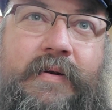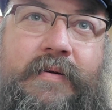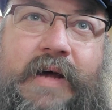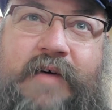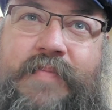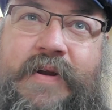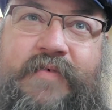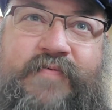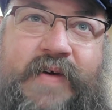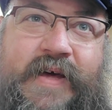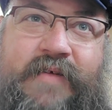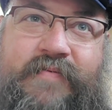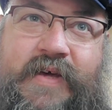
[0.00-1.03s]
I've been a
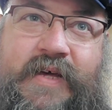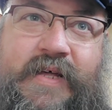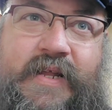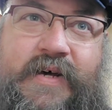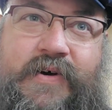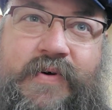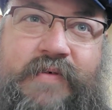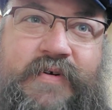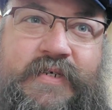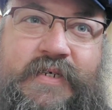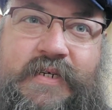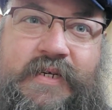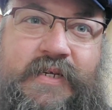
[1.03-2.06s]
fan of ELO ever
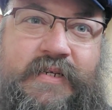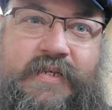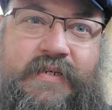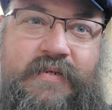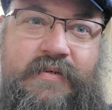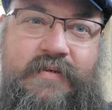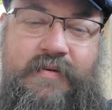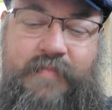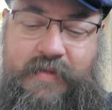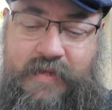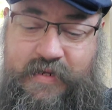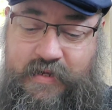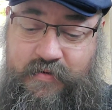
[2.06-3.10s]
since, and
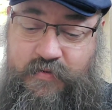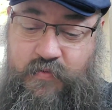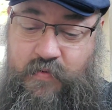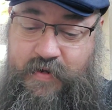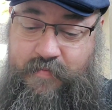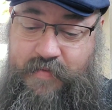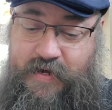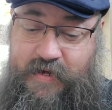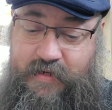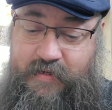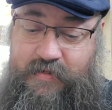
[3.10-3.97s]
that goes way back.